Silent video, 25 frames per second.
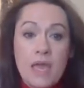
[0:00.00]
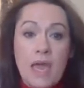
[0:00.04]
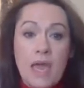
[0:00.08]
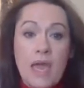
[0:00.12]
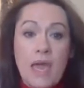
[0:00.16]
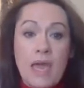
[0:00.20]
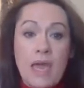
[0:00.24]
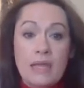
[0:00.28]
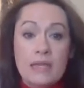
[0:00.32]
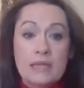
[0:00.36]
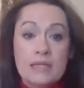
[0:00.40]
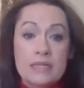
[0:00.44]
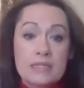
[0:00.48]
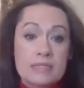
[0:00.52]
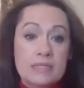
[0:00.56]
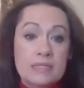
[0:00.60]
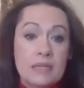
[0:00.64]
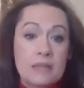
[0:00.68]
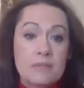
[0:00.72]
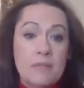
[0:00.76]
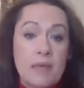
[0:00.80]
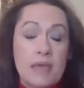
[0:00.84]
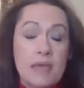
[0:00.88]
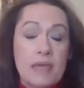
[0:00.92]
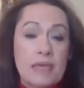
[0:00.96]
And this
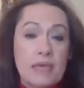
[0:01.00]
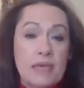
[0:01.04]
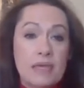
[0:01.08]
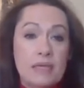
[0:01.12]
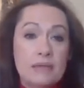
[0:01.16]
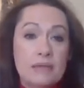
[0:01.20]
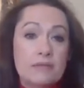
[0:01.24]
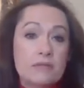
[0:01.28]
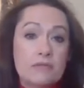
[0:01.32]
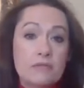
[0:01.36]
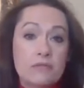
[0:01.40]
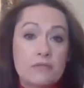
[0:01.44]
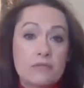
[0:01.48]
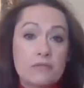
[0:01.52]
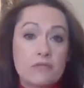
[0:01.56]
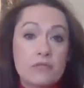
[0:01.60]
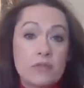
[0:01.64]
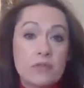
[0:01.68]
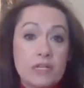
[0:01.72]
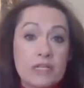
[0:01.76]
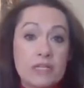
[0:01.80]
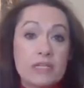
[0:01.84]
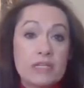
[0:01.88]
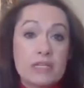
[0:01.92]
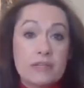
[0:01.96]
can make it
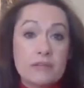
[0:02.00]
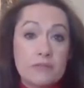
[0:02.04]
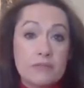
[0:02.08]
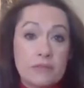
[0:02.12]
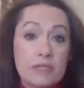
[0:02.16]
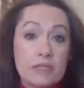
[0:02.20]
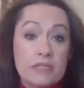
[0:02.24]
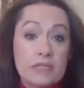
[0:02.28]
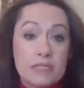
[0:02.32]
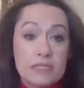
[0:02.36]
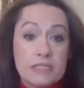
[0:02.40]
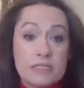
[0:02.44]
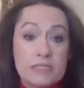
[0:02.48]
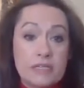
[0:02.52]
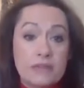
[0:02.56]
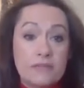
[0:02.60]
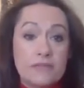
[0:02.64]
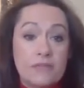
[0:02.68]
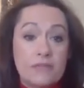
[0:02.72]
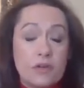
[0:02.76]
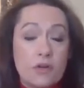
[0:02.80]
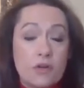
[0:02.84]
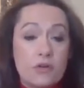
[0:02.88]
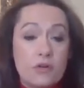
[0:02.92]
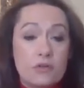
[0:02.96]
really, really
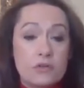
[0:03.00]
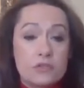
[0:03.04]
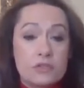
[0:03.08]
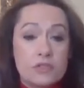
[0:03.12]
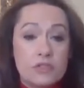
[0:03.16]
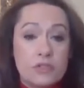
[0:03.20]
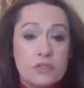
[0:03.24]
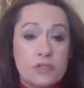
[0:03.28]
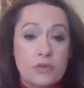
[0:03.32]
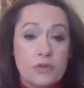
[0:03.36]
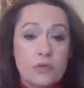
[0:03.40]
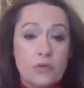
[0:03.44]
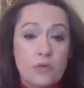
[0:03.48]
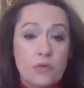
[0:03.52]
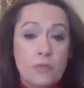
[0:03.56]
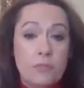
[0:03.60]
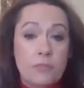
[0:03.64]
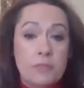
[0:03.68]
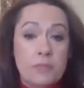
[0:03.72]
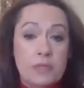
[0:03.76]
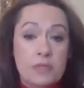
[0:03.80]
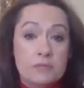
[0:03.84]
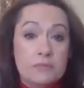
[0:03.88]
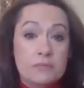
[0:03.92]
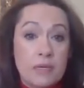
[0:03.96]
difficult to
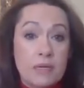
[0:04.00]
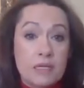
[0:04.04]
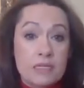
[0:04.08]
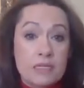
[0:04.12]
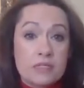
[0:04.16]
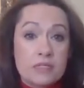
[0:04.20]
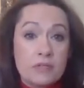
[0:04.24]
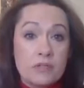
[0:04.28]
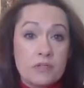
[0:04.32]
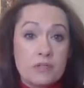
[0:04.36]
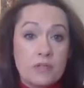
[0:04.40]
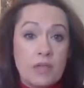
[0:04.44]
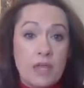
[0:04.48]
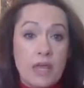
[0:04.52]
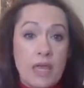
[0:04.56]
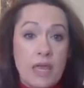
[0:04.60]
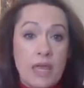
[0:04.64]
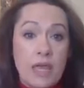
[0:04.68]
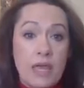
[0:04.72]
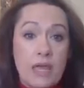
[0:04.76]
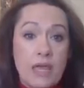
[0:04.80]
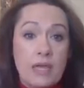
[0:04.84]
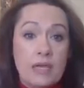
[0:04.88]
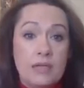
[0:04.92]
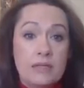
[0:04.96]
build muscle
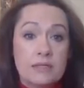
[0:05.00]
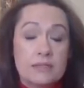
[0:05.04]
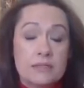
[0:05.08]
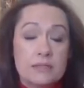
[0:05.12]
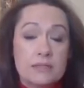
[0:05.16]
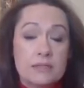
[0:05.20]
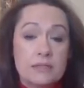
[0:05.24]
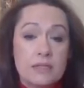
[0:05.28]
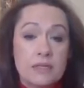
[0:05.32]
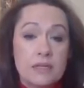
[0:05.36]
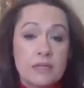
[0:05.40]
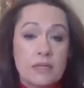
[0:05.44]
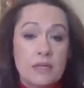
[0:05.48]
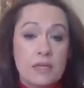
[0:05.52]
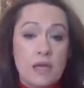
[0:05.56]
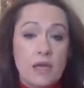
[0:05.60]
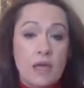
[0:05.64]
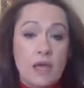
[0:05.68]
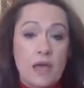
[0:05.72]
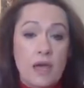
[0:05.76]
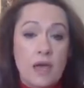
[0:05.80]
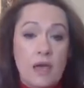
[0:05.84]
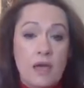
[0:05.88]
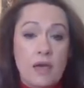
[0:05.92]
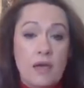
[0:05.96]
and
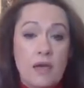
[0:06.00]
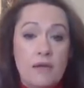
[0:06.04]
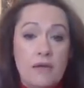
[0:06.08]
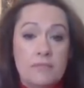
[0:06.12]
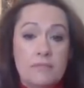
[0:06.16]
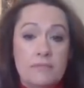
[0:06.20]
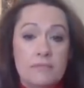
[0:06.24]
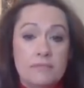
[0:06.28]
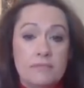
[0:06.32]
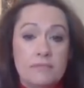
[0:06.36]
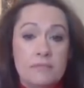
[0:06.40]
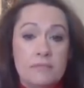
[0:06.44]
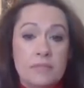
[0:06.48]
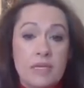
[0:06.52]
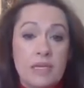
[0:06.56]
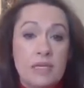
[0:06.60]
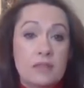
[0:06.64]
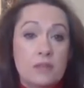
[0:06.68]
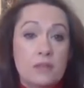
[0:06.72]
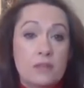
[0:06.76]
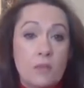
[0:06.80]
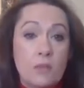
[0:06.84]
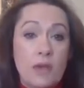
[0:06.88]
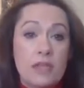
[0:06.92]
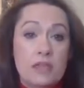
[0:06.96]
be
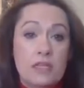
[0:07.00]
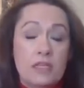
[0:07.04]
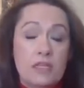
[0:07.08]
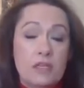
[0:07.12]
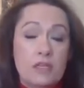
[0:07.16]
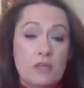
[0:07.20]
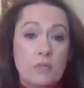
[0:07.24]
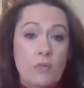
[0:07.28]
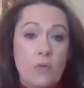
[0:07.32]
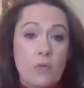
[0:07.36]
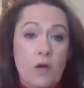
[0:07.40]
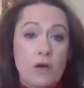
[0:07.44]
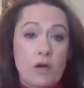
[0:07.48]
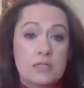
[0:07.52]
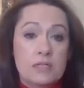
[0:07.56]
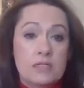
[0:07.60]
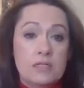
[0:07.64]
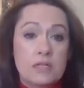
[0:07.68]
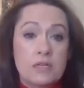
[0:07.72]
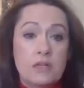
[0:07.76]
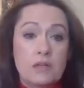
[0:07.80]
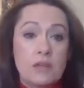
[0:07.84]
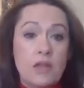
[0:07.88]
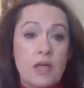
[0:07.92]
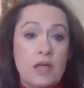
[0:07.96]
at the weight that you want.
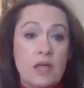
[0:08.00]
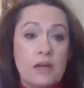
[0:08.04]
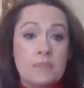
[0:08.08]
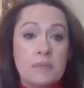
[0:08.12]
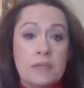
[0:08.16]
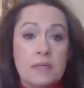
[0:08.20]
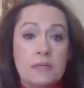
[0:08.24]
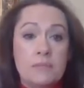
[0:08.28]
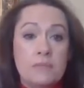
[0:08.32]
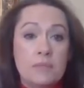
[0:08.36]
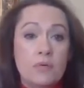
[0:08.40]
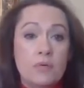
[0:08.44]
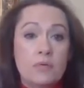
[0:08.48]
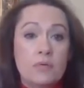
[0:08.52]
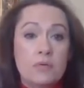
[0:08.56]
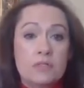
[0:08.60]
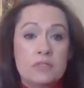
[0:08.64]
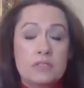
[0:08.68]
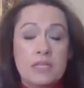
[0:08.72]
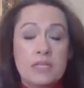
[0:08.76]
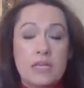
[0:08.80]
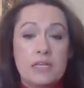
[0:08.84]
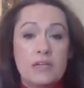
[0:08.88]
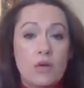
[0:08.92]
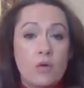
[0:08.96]
And a lot of people will
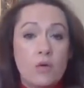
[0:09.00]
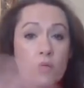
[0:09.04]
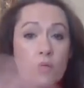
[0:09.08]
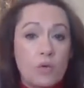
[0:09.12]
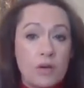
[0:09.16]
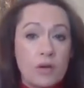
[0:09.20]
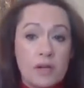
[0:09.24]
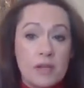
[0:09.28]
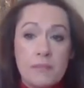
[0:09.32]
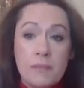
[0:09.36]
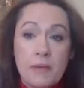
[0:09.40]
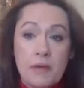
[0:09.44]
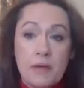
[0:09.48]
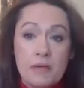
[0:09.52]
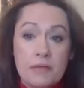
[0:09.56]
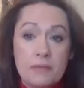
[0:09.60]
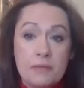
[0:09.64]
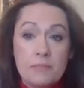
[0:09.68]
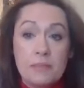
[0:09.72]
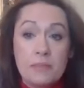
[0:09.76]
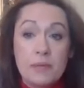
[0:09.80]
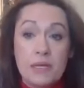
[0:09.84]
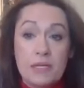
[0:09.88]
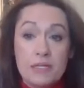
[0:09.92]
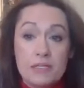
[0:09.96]
say, don't worry about it,
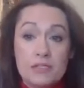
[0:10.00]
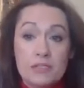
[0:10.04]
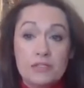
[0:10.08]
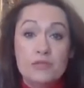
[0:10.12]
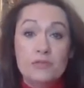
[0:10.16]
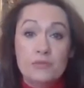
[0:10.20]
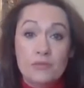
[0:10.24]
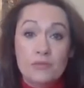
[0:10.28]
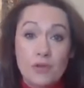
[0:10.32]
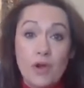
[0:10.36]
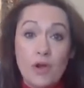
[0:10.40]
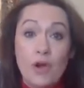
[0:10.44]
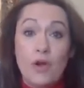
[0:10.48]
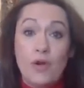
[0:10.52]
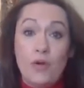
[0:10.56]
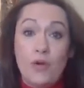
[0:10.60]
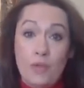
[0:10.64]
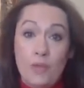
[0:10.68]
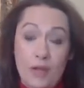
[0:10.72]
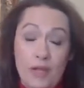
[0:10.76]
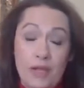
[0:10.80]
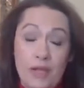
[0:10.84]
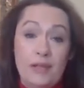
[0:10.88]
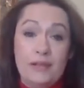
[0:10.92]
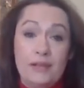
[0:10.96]
but you know
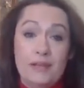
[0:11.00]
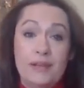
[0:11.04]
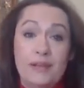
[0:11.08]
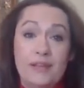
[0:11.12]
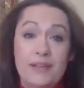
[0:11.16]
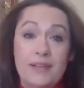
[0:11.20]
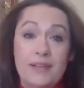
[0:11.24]
when